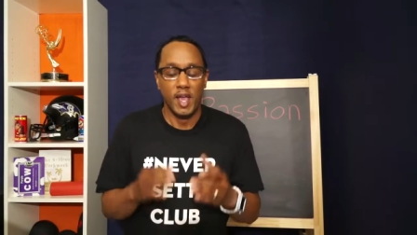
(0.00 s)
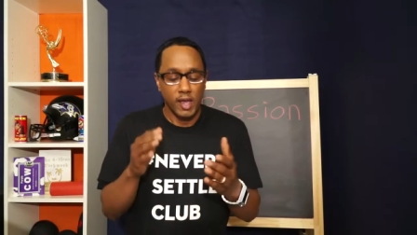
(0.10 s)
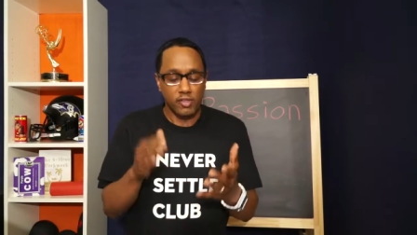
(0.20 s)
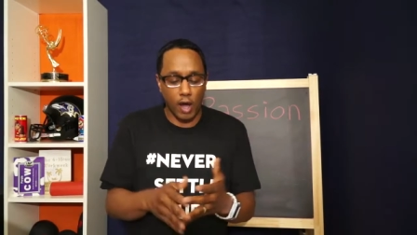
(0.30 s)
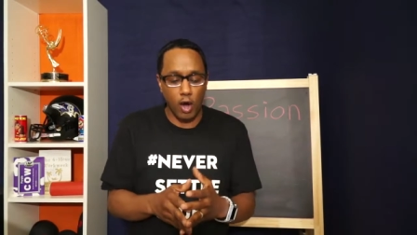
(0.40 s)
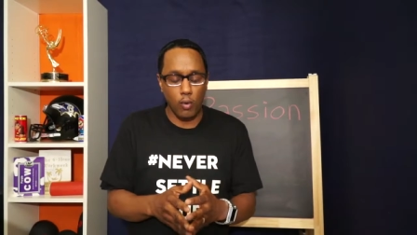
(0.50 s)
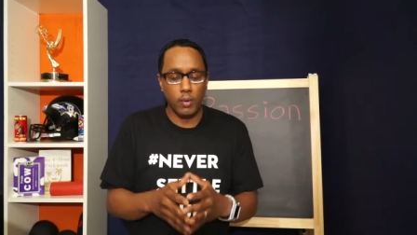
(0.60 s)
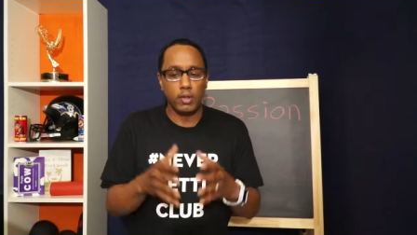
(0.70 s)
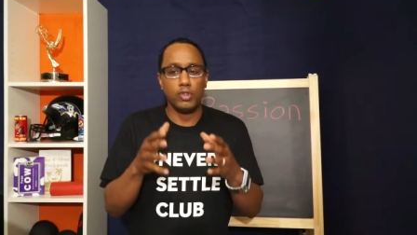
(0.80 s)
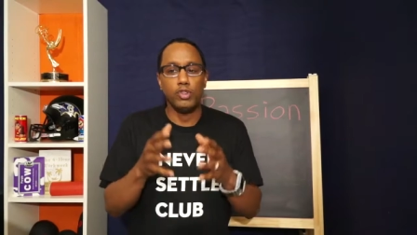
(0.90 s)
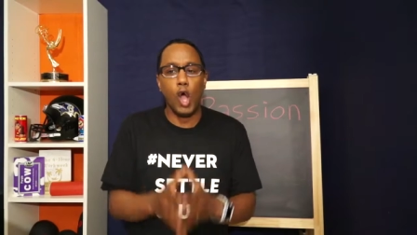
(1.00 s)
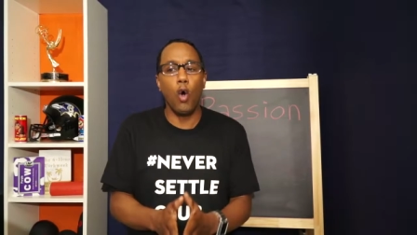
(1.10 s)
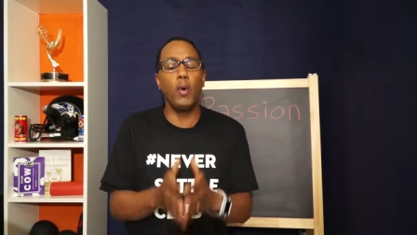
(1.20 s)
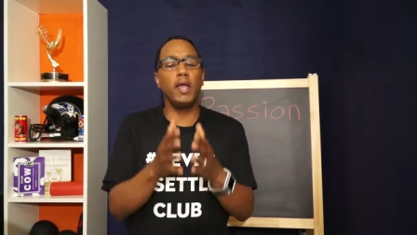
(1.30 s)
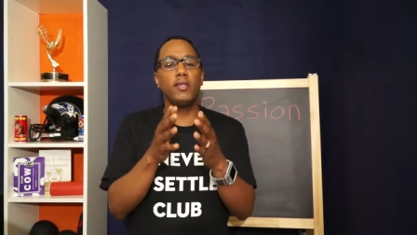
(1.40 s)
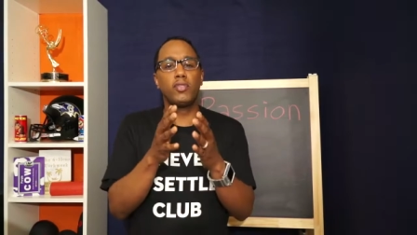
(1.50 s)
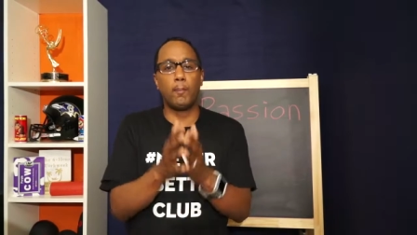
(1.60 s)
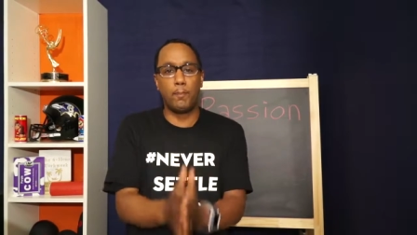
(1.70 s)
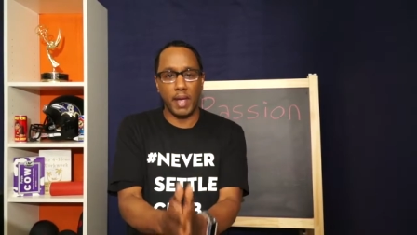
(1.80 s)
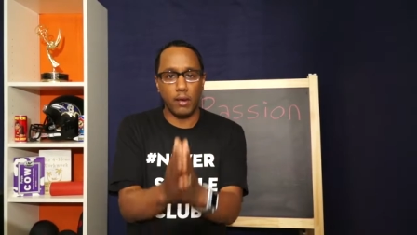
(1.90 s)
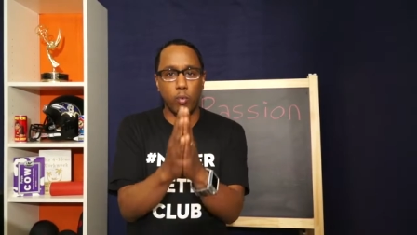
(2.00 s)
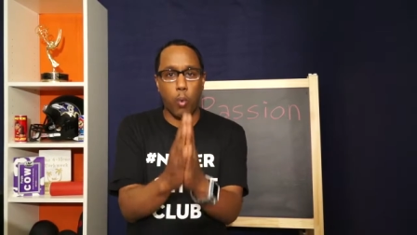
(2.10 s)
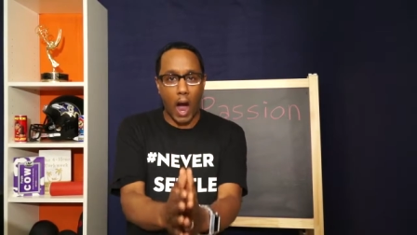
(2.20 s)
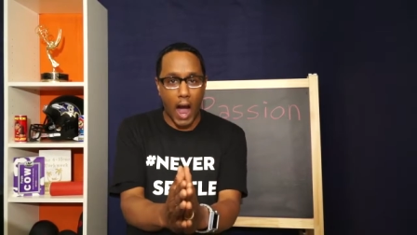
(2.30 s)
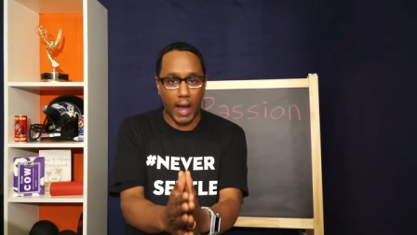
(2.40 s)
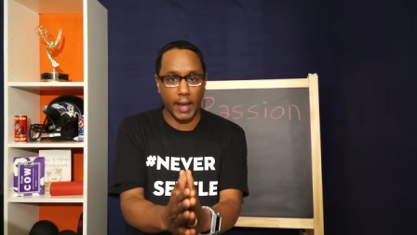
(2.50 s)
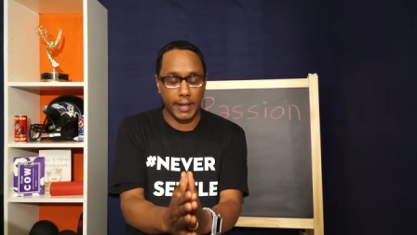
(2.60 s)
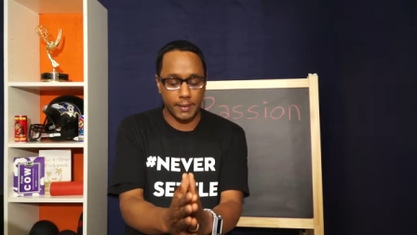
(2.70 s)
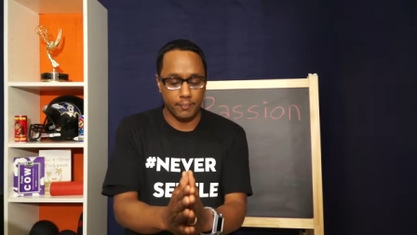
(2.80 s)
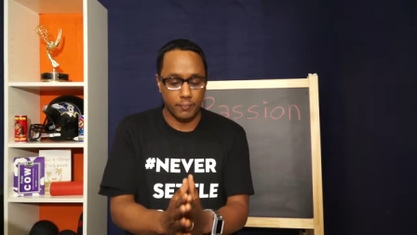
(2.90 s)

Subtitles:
So knowing the big why